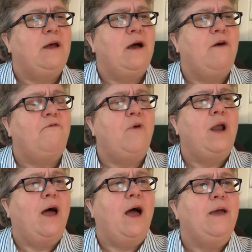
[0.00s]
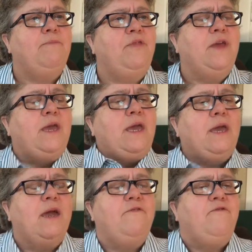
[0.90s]
of what I'm thinking
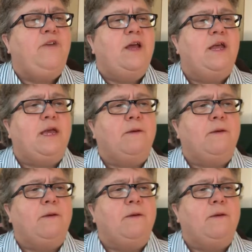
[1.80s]
and feeling.